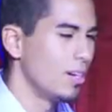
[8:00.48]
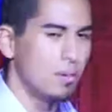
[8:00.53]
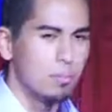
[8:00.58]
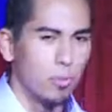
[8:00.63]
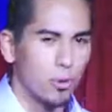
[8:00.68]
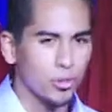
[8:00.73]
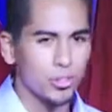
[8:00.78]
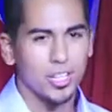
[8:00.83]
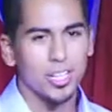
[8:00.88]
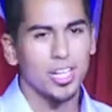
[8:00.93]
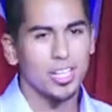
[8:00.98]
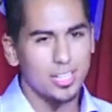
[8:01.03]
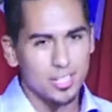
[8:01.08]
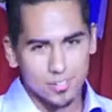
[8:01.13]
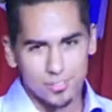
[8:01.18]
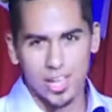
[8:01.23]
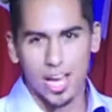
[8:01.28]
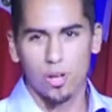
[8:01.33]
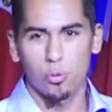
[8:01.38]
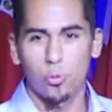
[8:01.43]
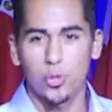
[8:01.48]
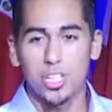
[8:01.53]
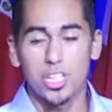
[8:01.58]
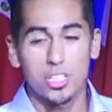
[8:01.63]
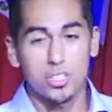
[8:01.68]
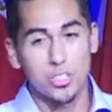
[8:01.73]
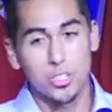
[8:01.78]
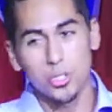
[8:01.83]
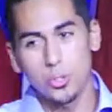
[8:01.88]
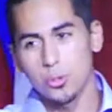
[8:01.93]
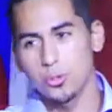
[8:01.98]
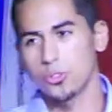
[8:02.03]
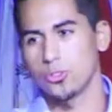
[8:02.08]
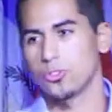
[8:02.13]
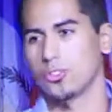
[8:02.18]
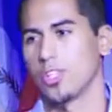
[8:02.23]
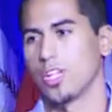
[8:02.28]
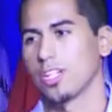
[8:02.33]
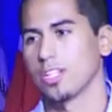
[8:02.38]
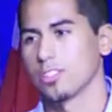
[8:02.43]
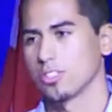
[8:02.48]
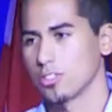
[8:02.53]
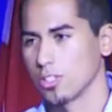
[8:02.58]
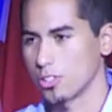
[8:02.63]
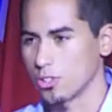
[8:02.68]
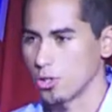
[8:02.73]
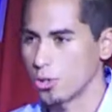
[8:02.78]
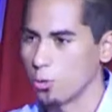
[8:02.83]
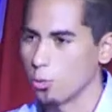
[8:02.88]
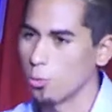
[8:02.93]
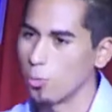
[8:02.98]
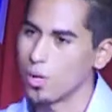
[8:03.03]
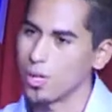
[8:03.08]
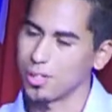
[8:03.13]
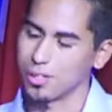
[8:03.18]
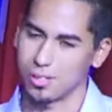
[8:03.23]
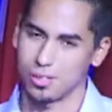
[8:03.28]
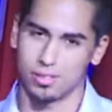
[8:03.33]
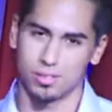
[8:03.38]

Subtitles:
More than any of that, we need you to take us under your wing.